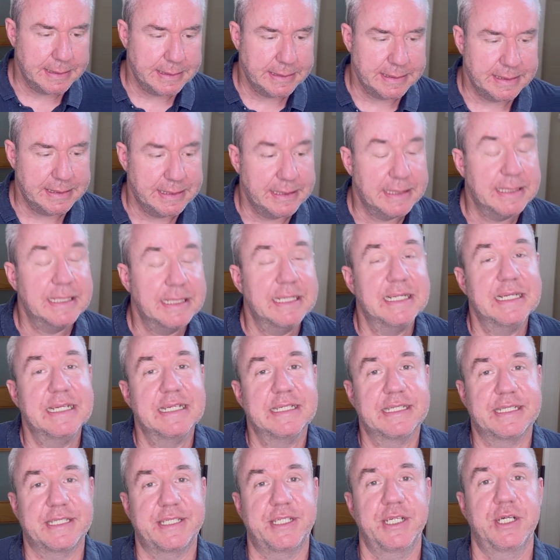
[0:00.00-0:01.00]
Still
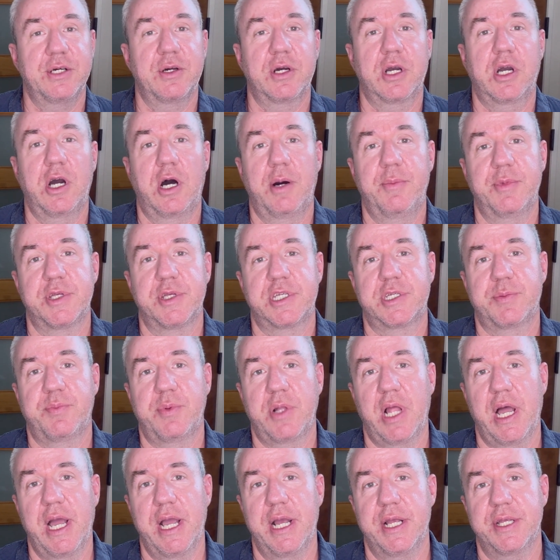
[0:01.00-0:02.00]
a comma
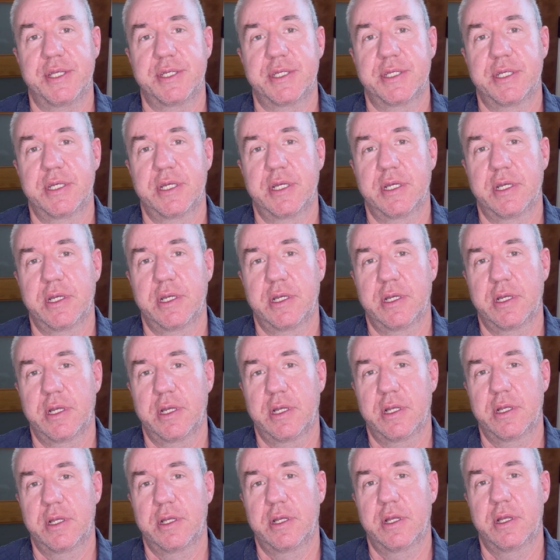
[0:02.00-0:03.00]
splice.
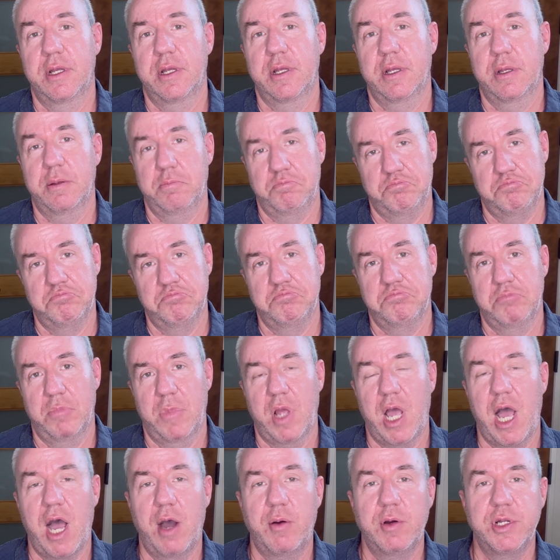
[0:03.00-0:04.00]
How would you
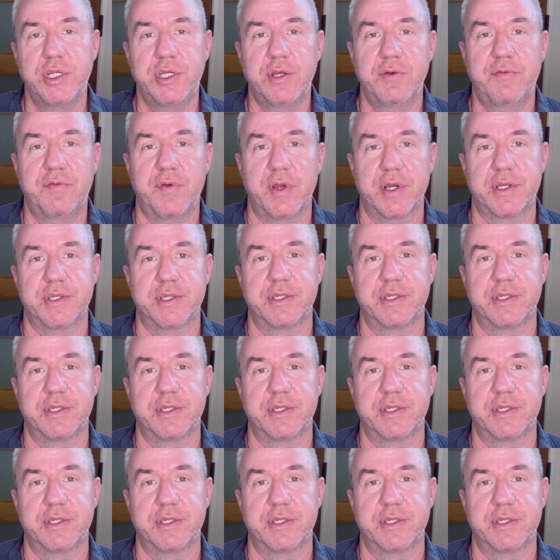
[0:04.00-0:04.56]
fix this?